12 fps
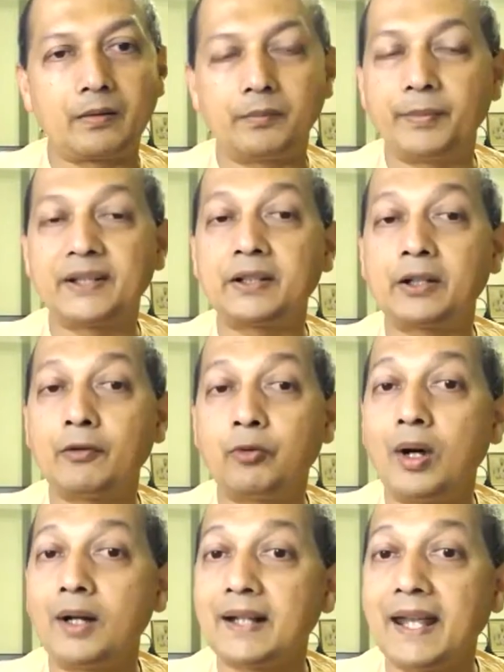Method of
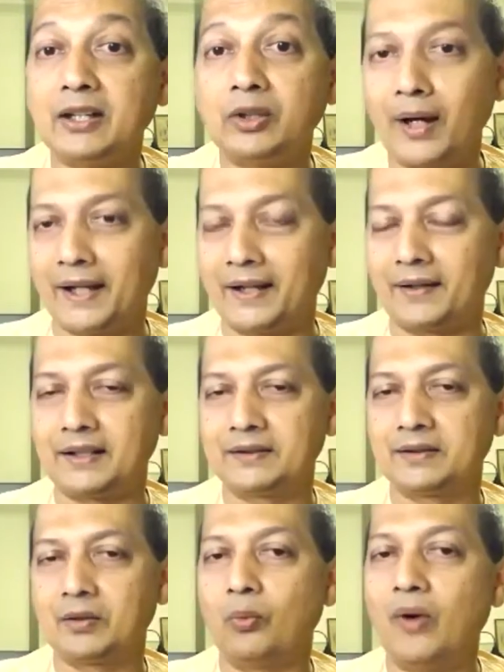what? Inquiry.
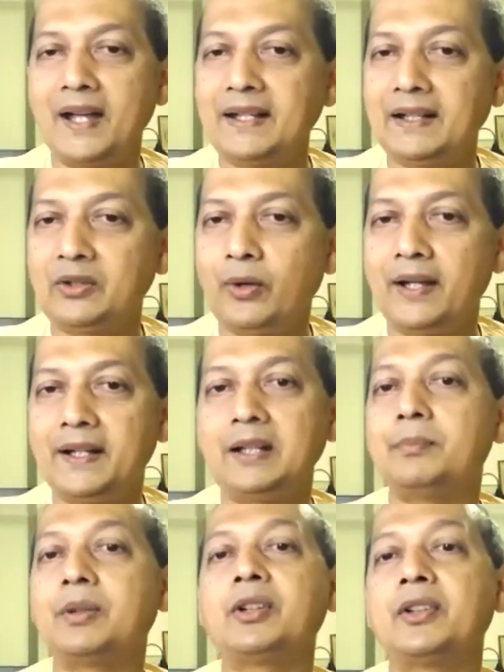Why
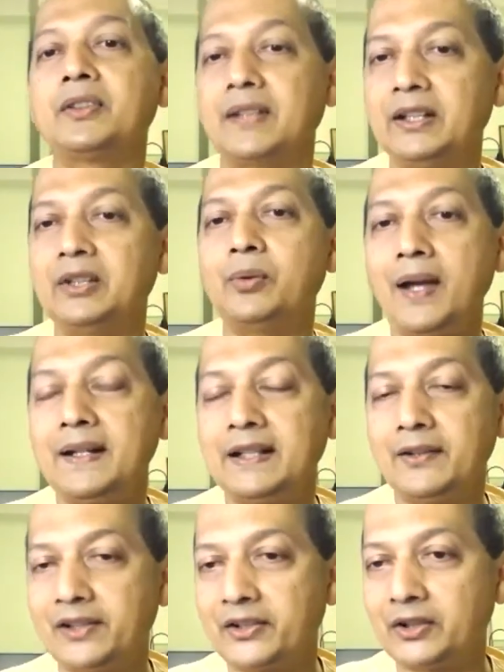inquiry? Because inquiry
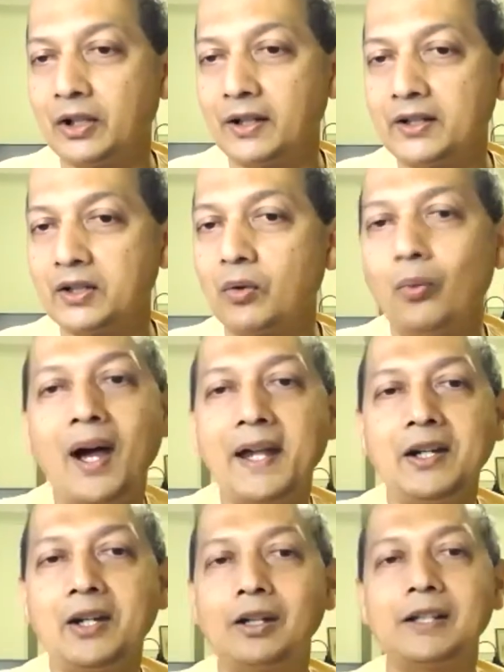gives us knowledge.
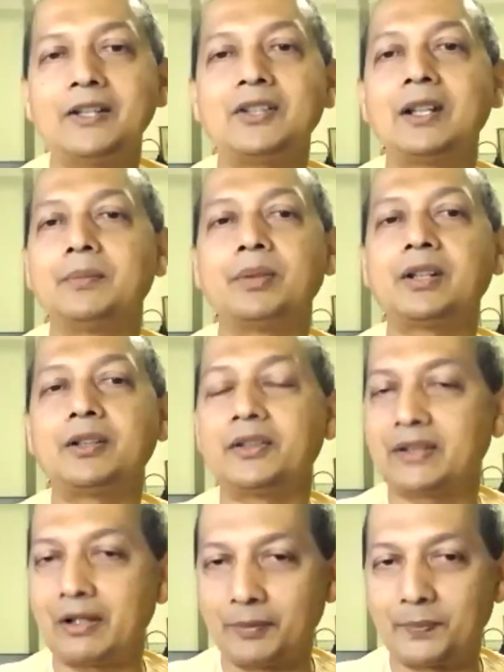Why knowledge?
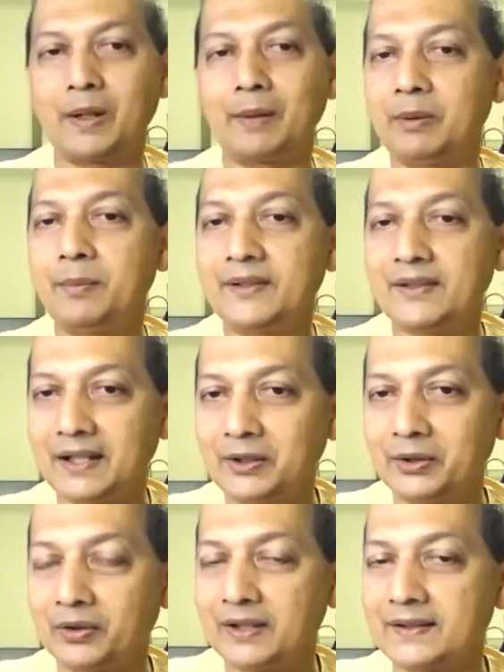Because our problem is
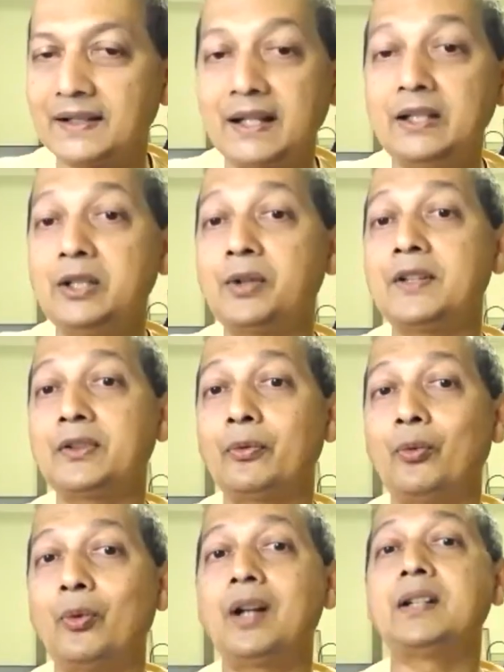ignorance. Ignorance of
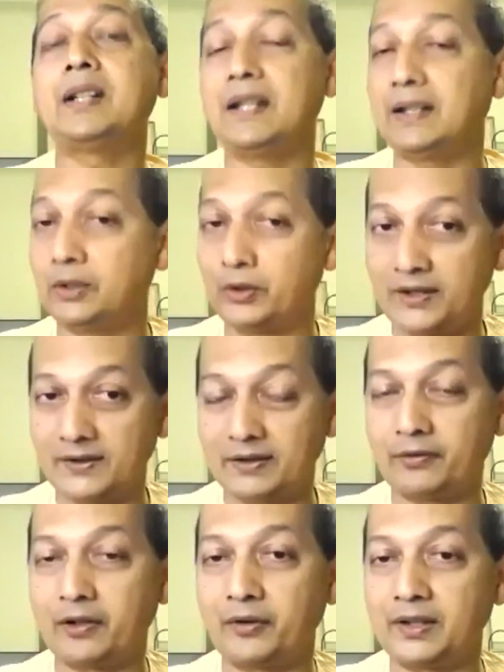what? Ignorance
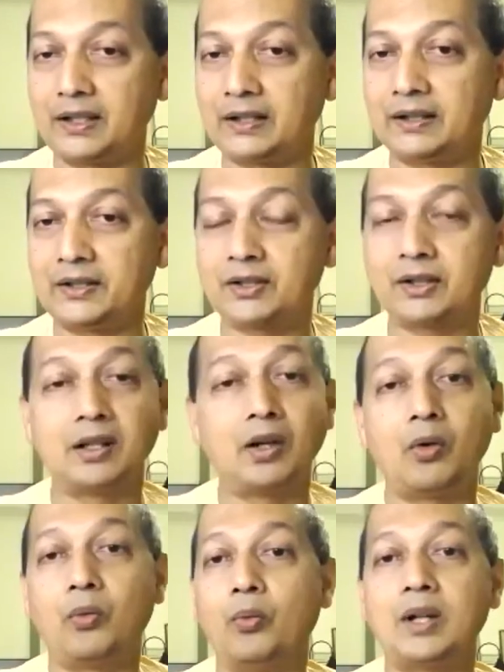of our real nature.
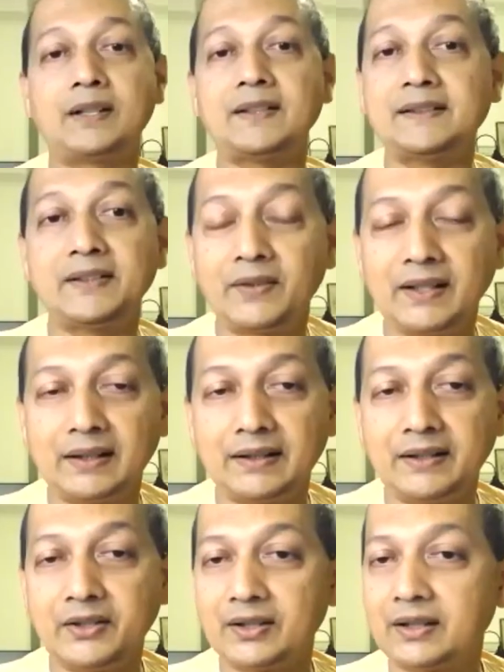What is this real
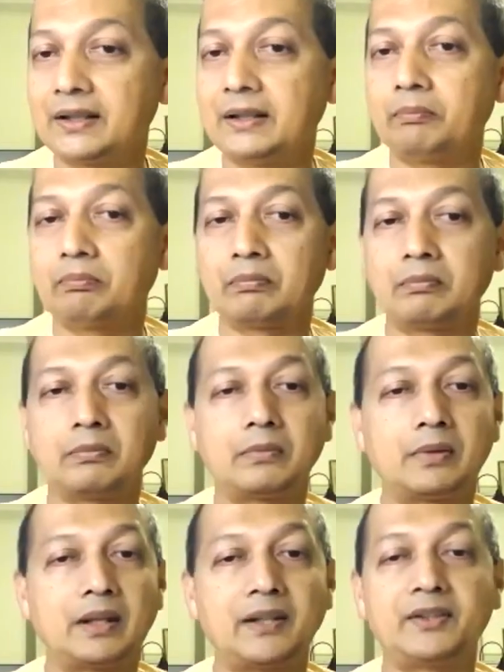nature?
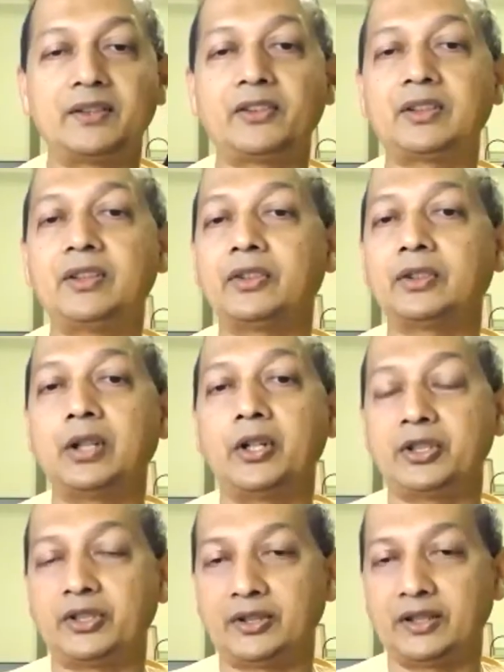Existence,
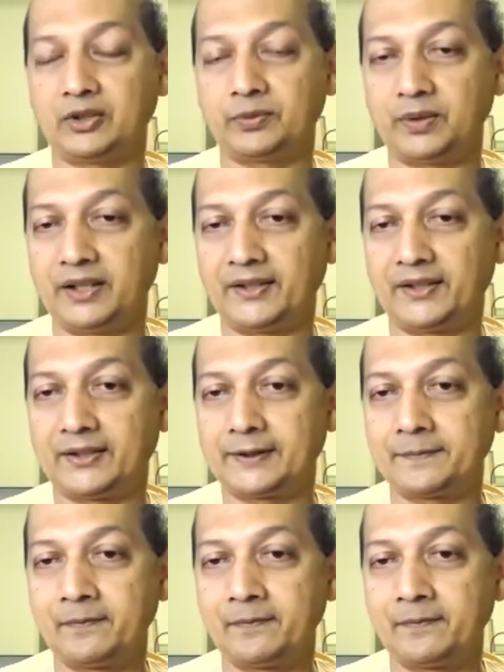consciousness, bliss.